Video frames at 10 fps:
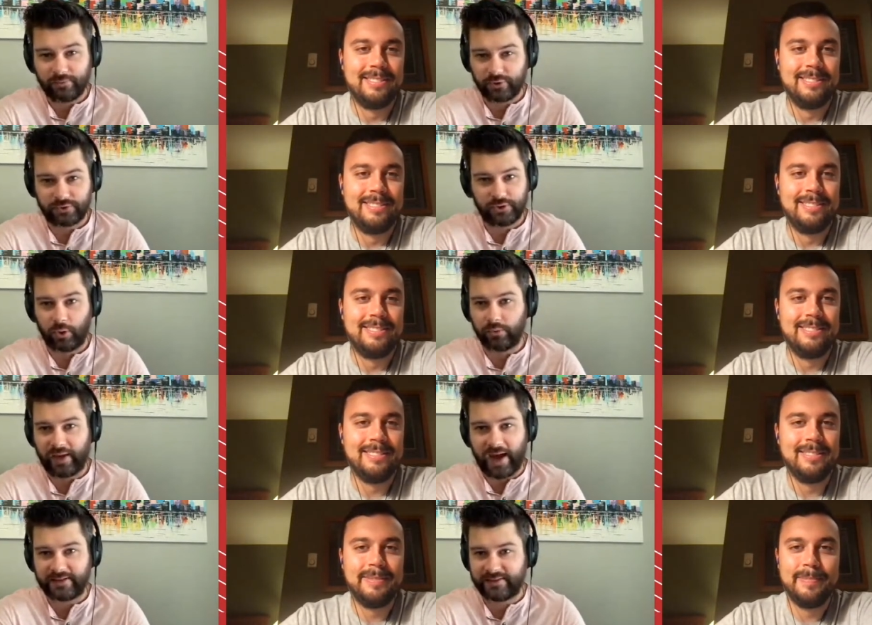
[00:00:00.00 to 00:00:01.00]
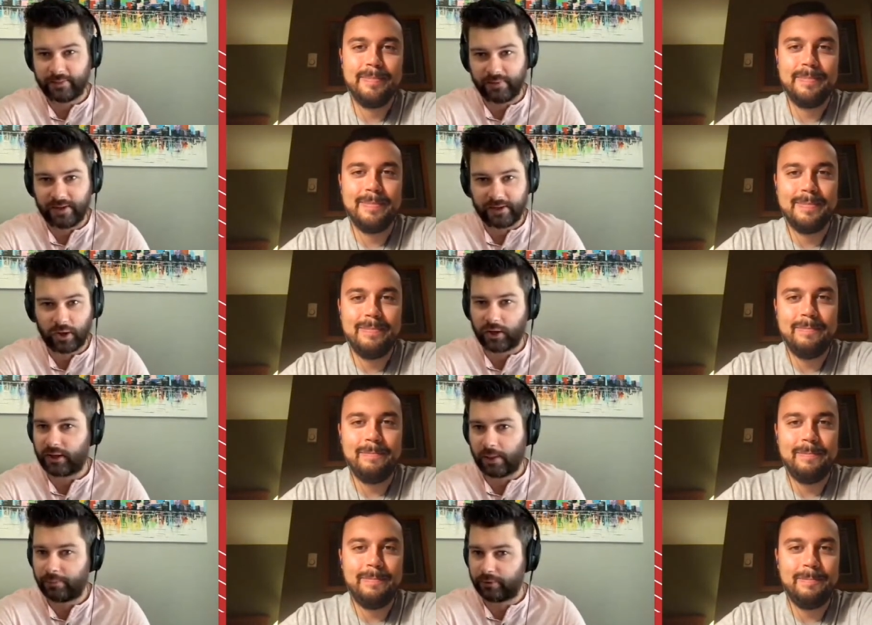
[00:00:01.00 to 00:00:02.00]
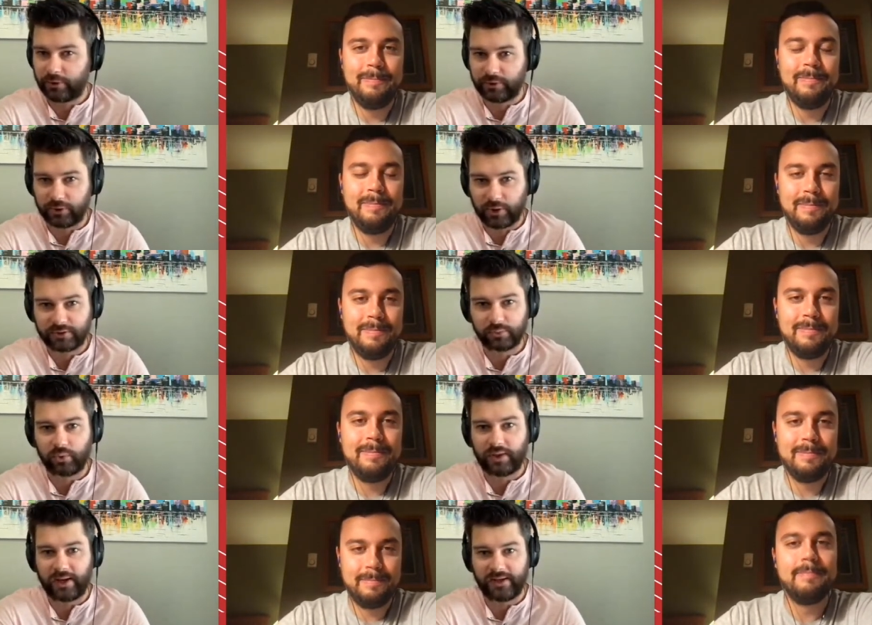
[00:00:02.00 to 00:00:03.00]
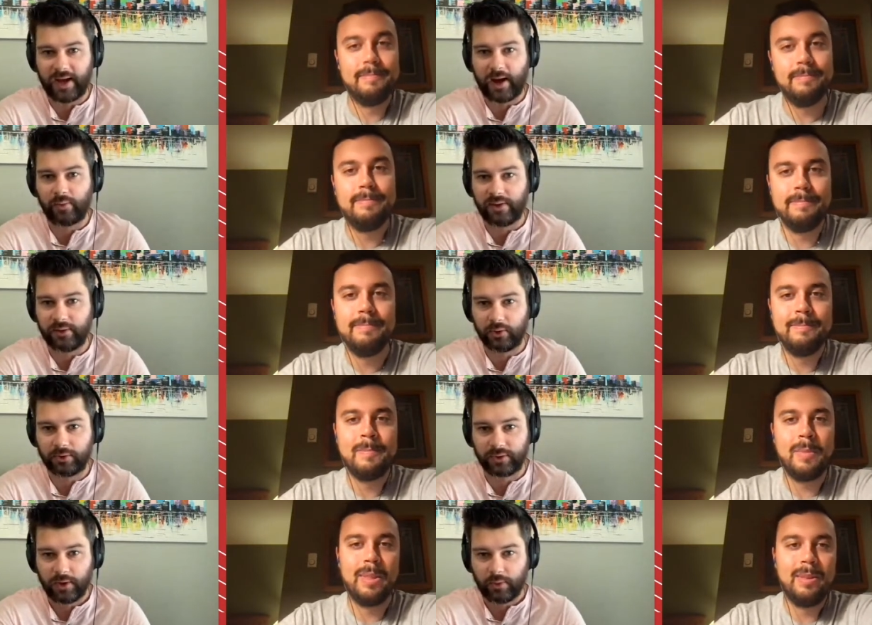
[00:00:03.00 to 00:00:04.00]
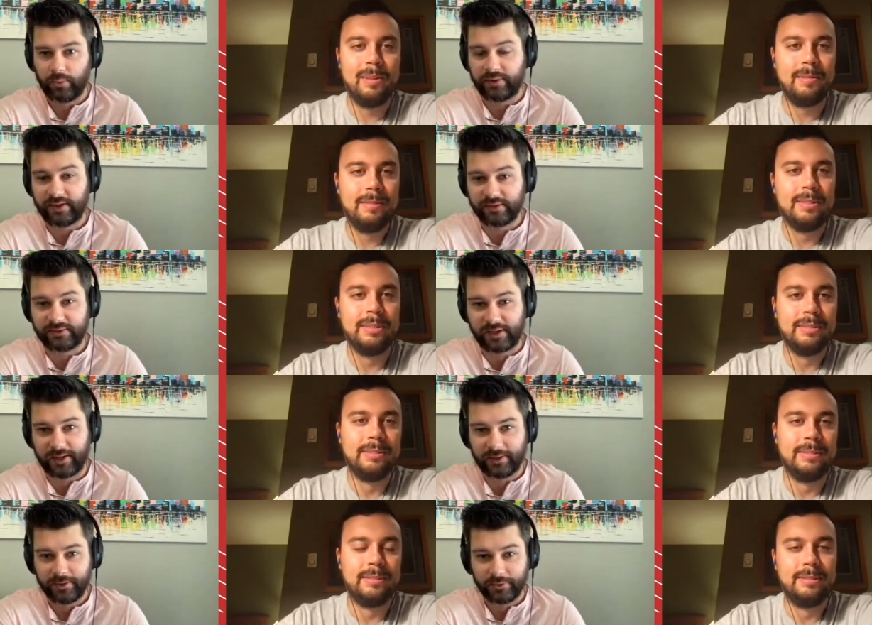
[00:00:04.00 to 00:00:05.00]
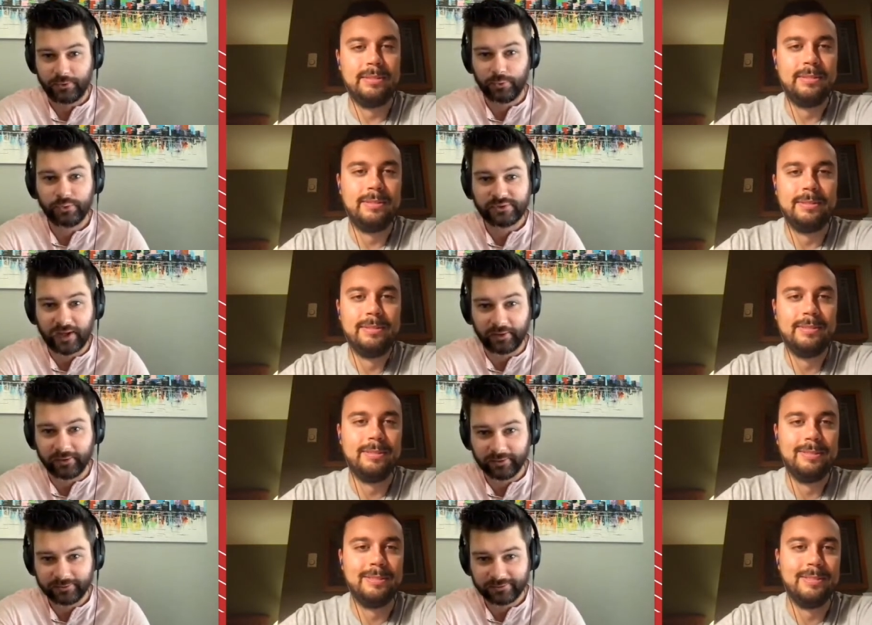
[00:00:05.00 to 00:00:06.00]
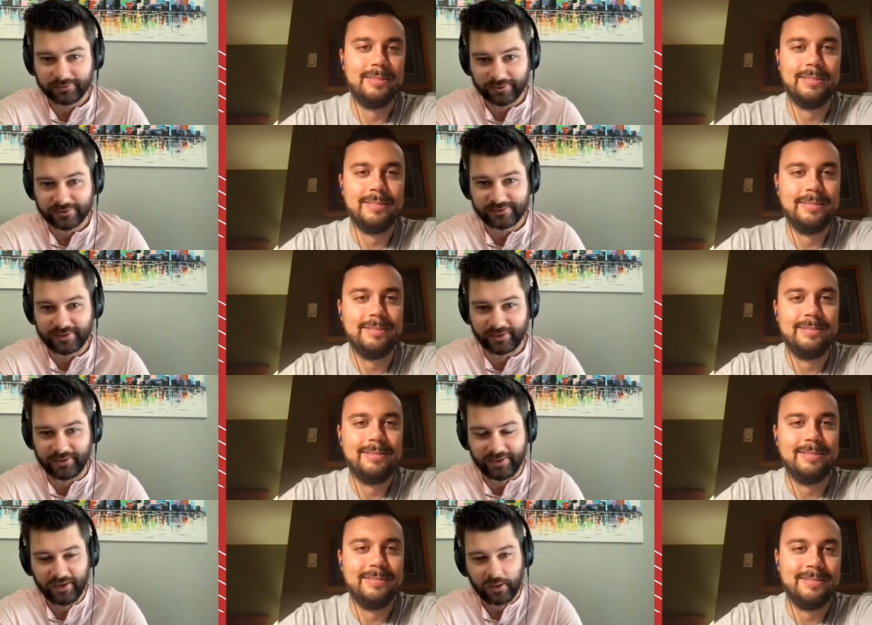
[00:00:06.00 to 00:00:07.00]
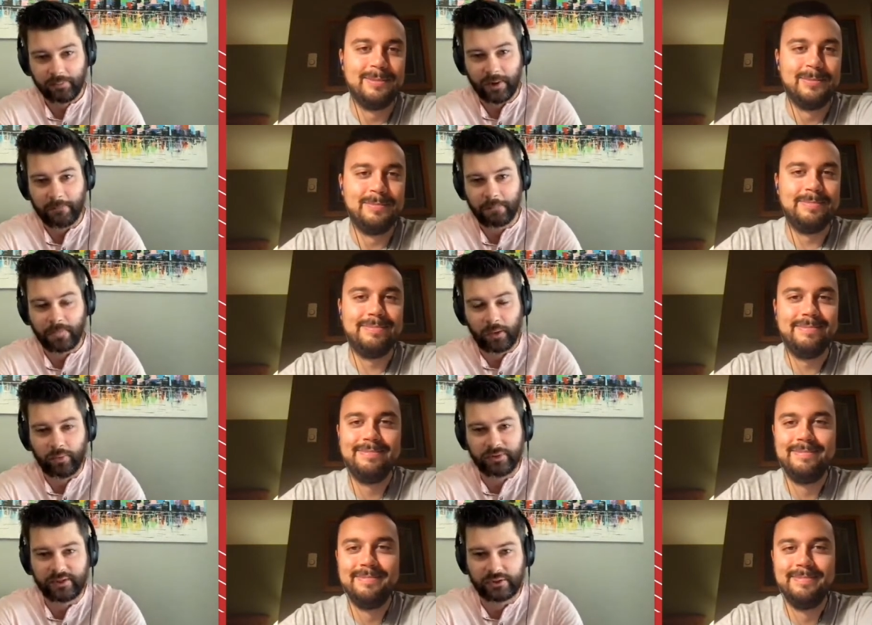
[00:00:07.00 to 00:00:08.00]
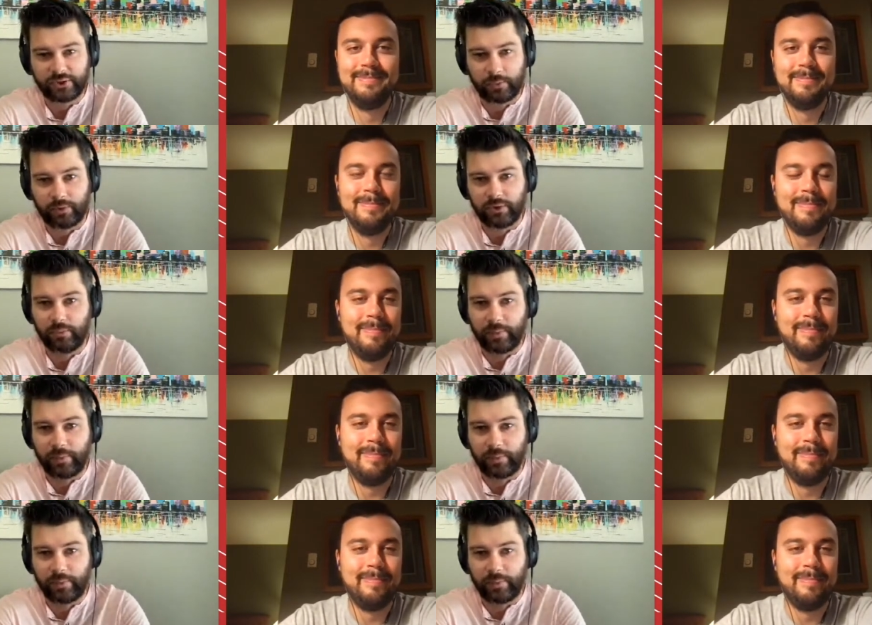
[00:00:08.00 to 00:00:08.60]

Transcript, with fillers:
Speaker 1: Just, you know, they had Timmy. He got a couple good looks, and we'll get into how he looked with his new center, Chris Tierney. But I want to touch on what you